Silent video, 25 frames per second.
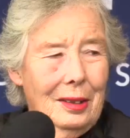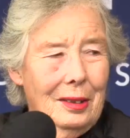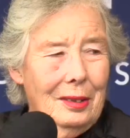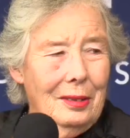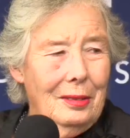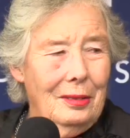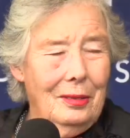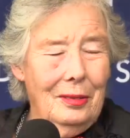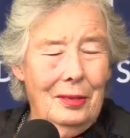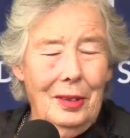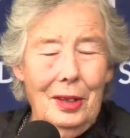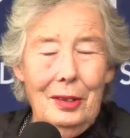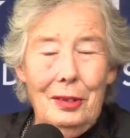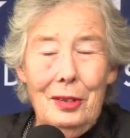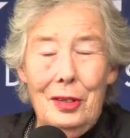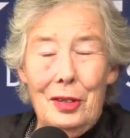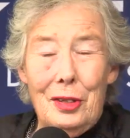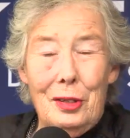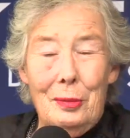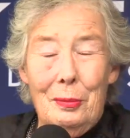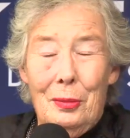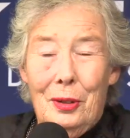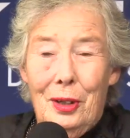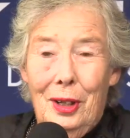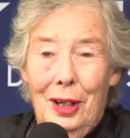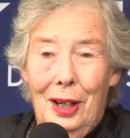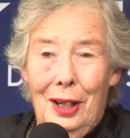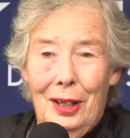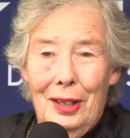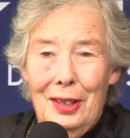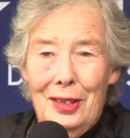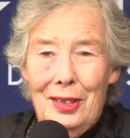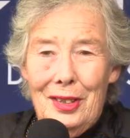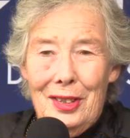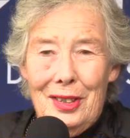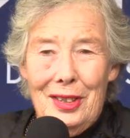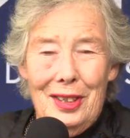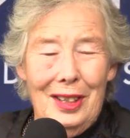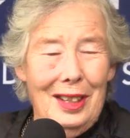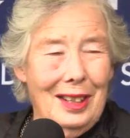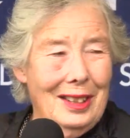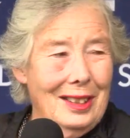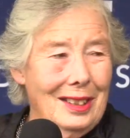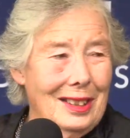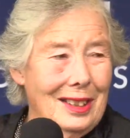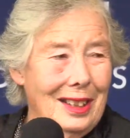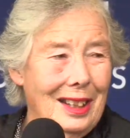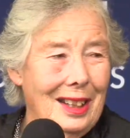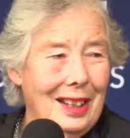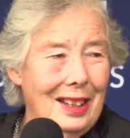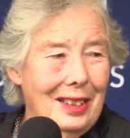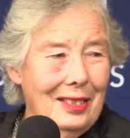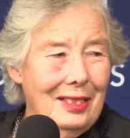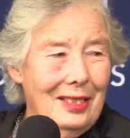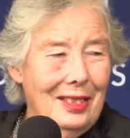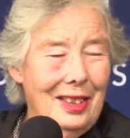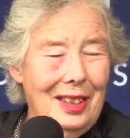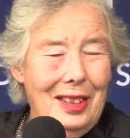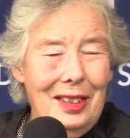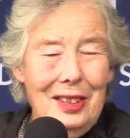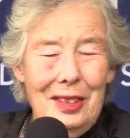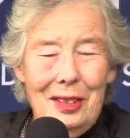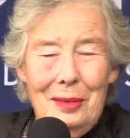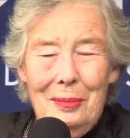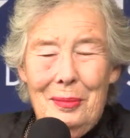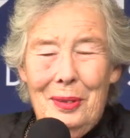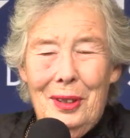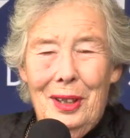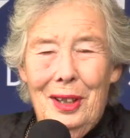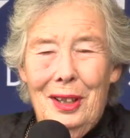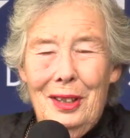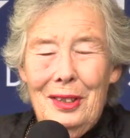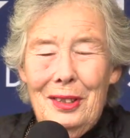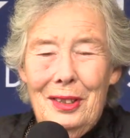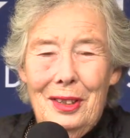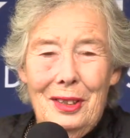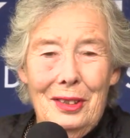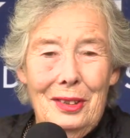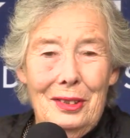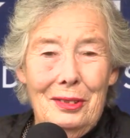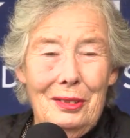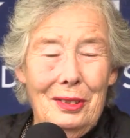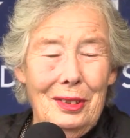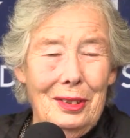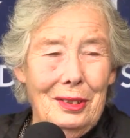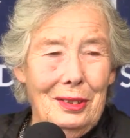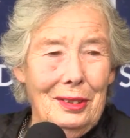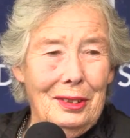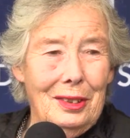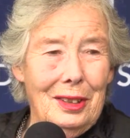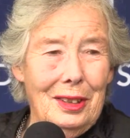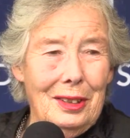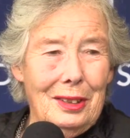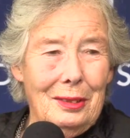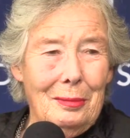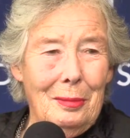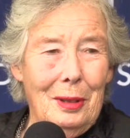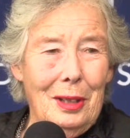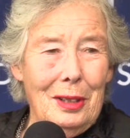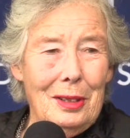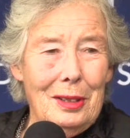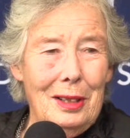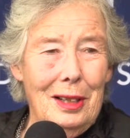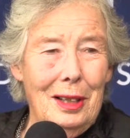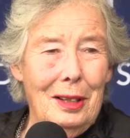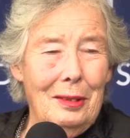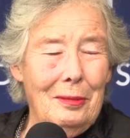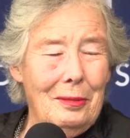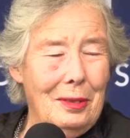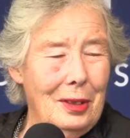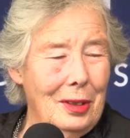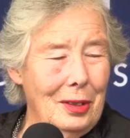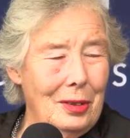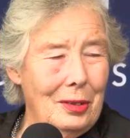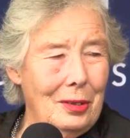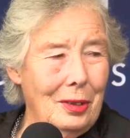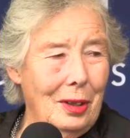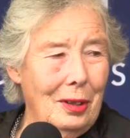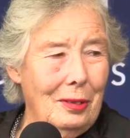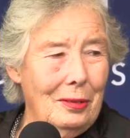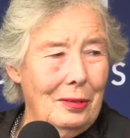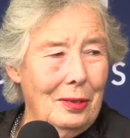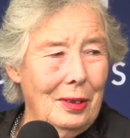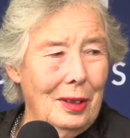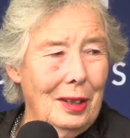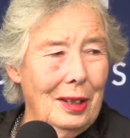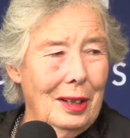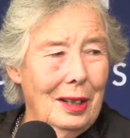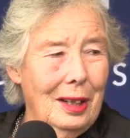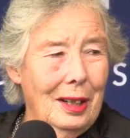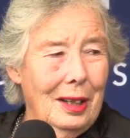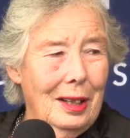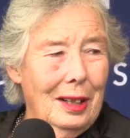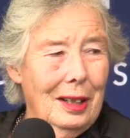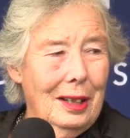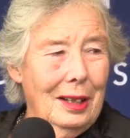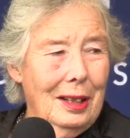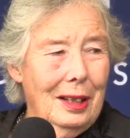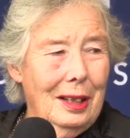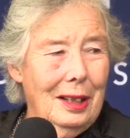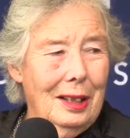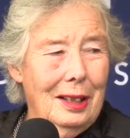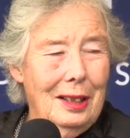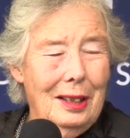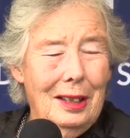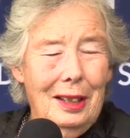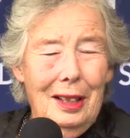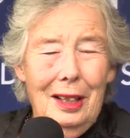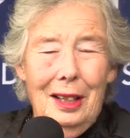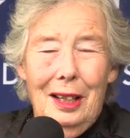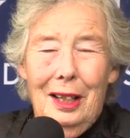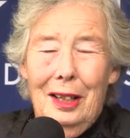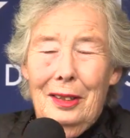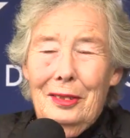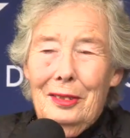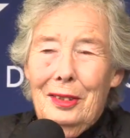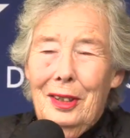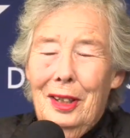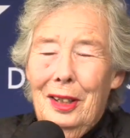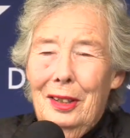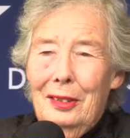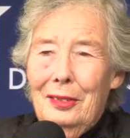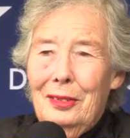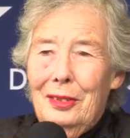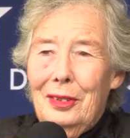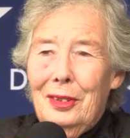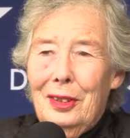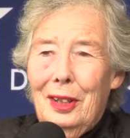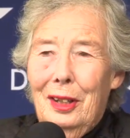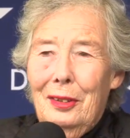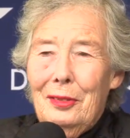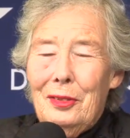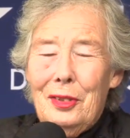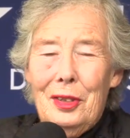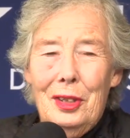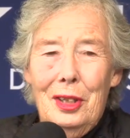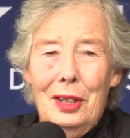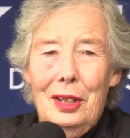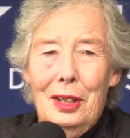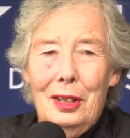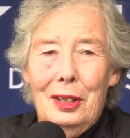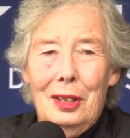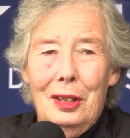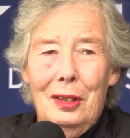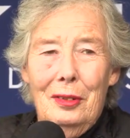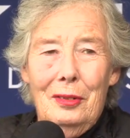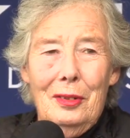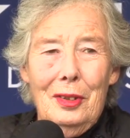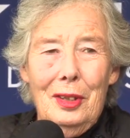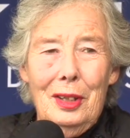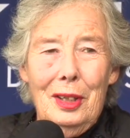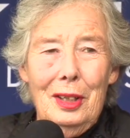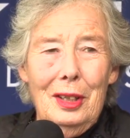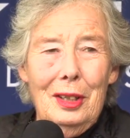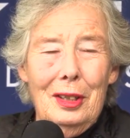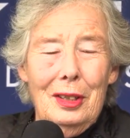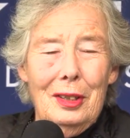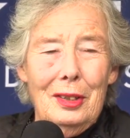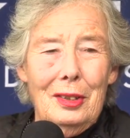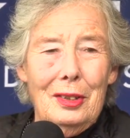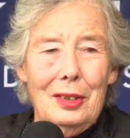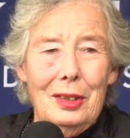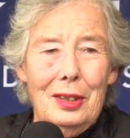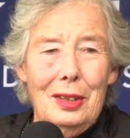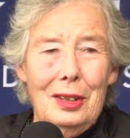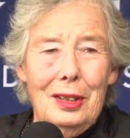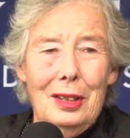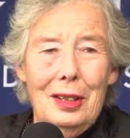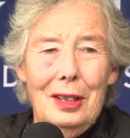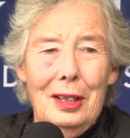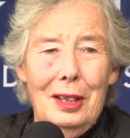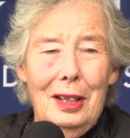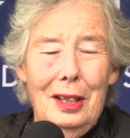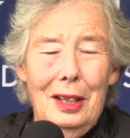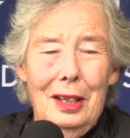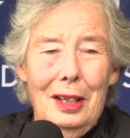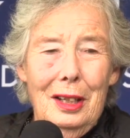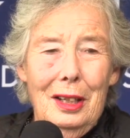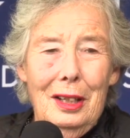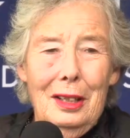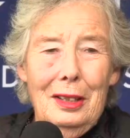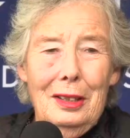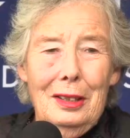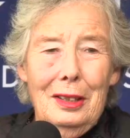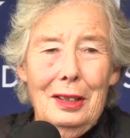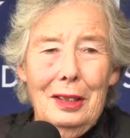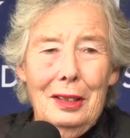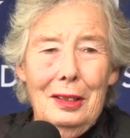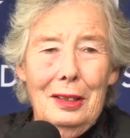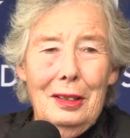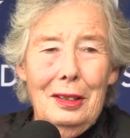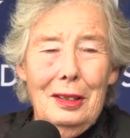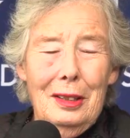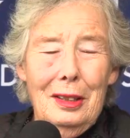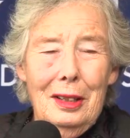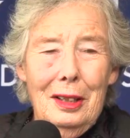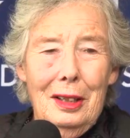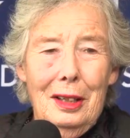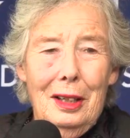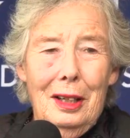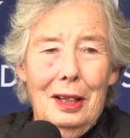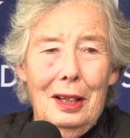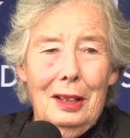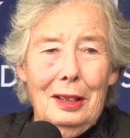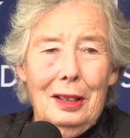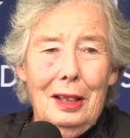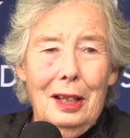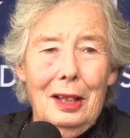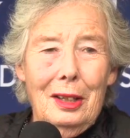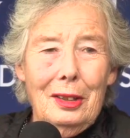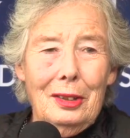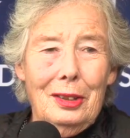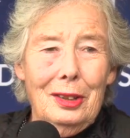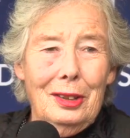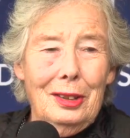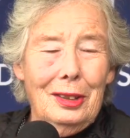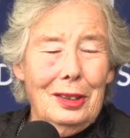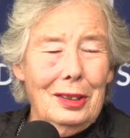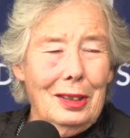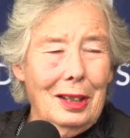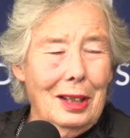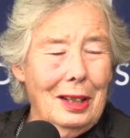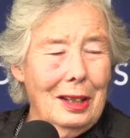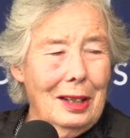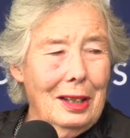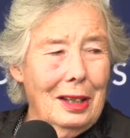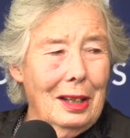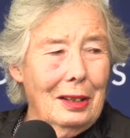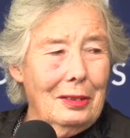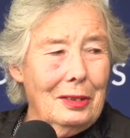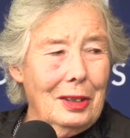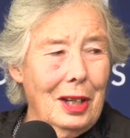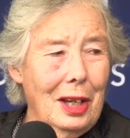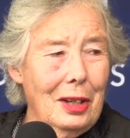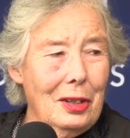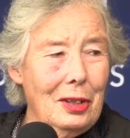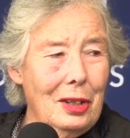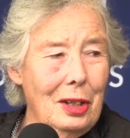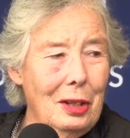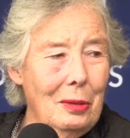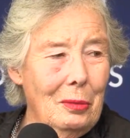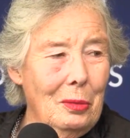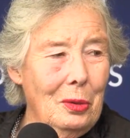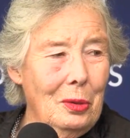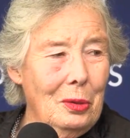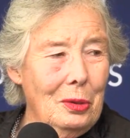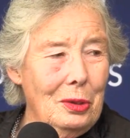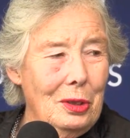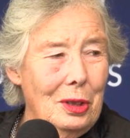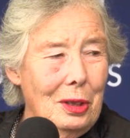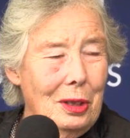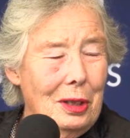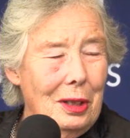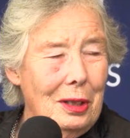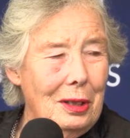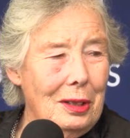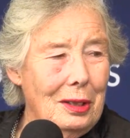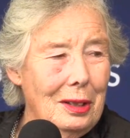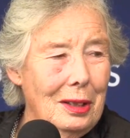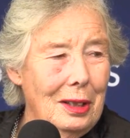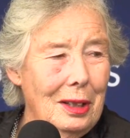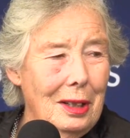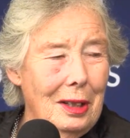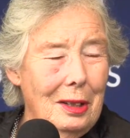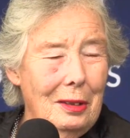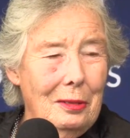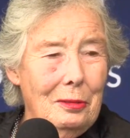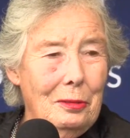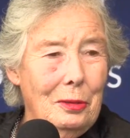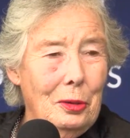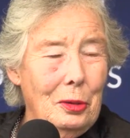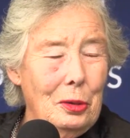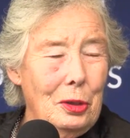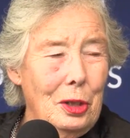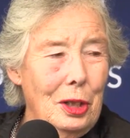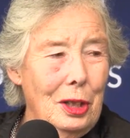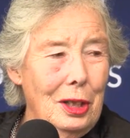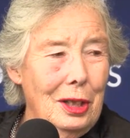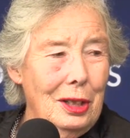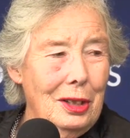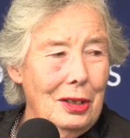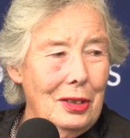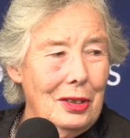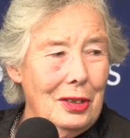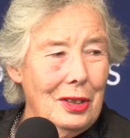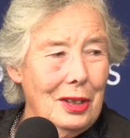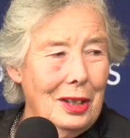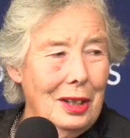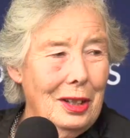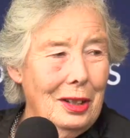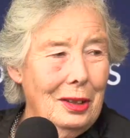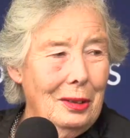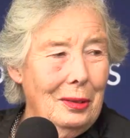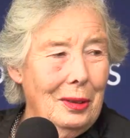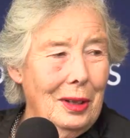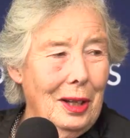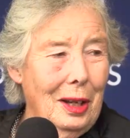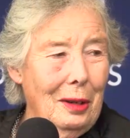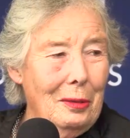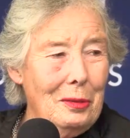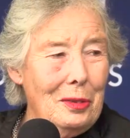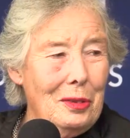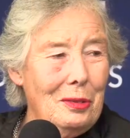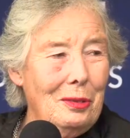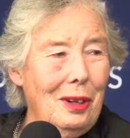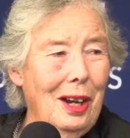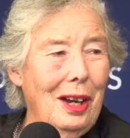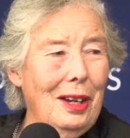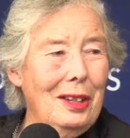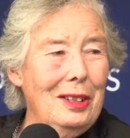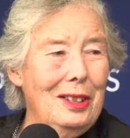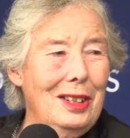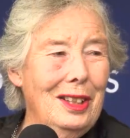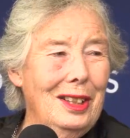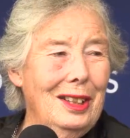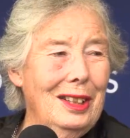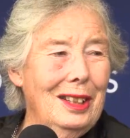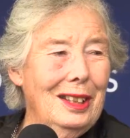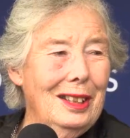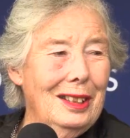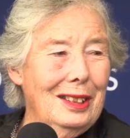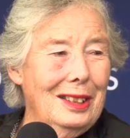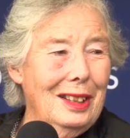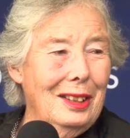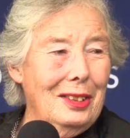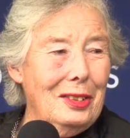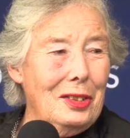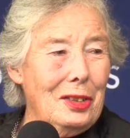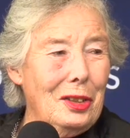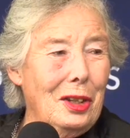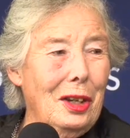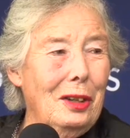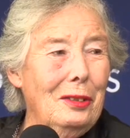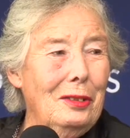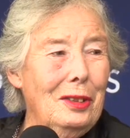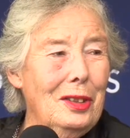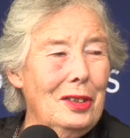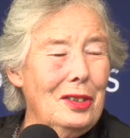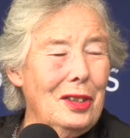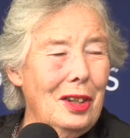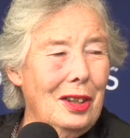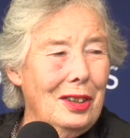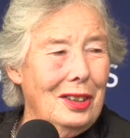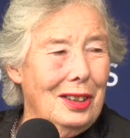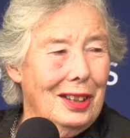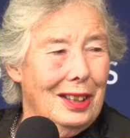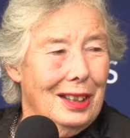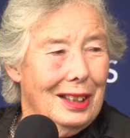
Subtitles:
Very surprised, yes, very surprised and thrilled. Yes, the most lovely trophy. I've seen it over the years, and I gather that I was actually awarded it 40 years ago when I was riding Dutch Courage, I think.